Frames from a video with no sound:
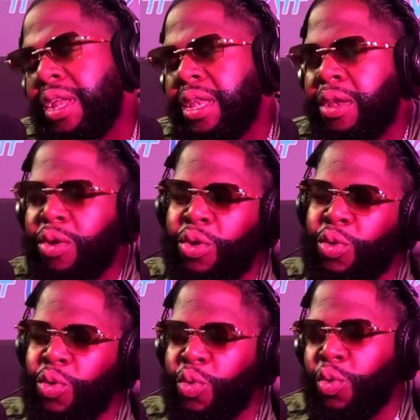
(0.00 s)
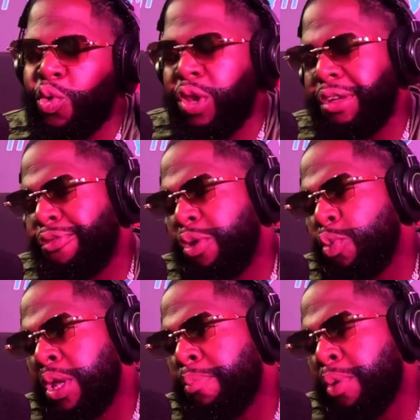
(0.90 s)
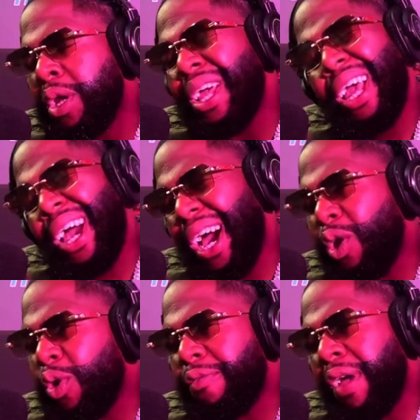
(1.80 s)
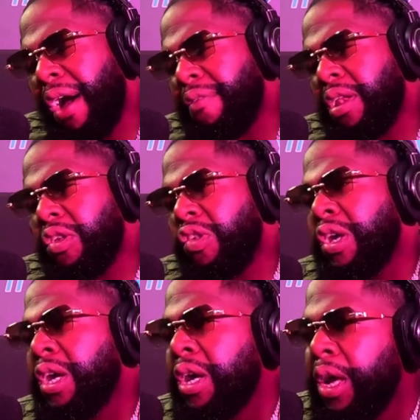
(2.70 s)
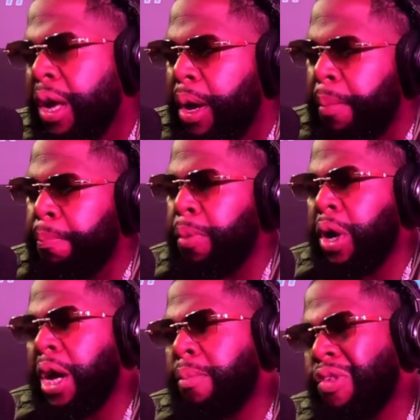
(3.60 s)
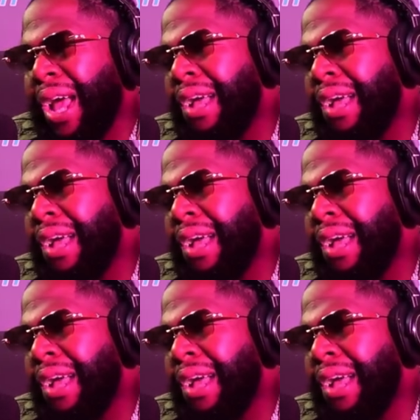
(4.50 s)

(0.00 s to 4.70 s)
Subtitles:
You know, I would definitely, you know, go different with it. But I don't know if they have it this year.